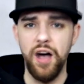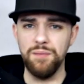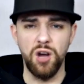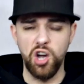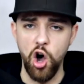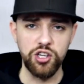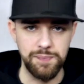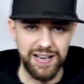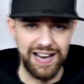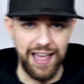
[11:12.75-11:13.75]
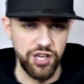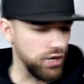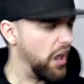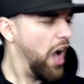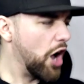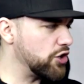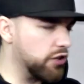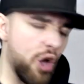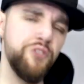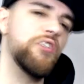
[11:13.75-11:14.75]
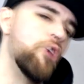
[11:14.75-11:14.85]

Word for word: and in my cosmic collection. I just don't feel